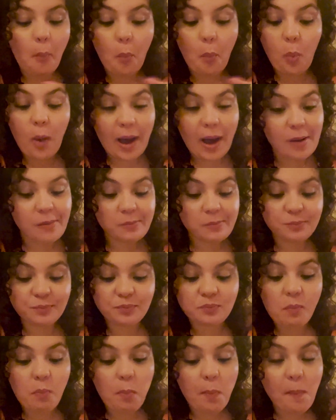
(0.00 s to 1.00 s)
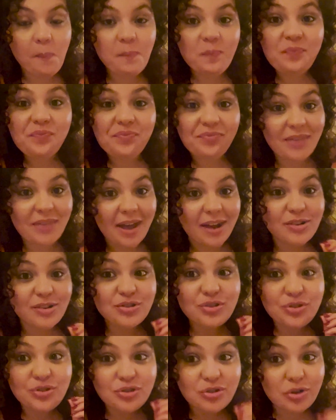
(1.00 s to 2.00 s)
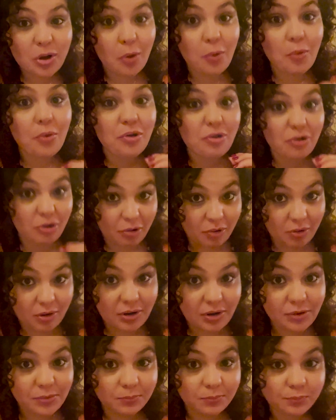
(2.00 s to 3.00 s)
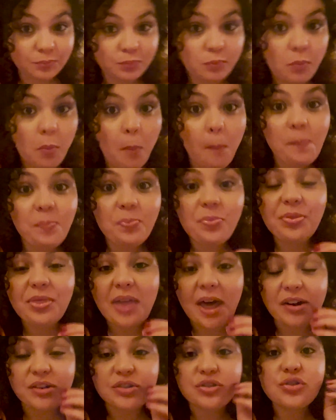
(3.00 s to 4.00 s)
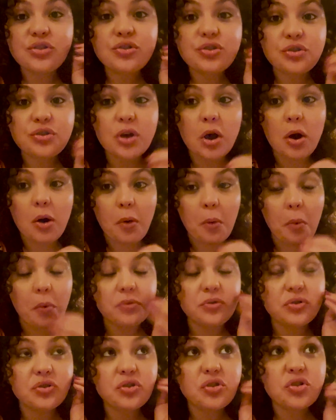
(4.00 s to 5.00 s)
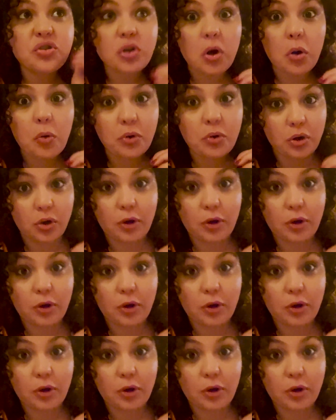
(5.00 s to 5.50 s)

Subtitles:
Wow, that is so good. That is so good.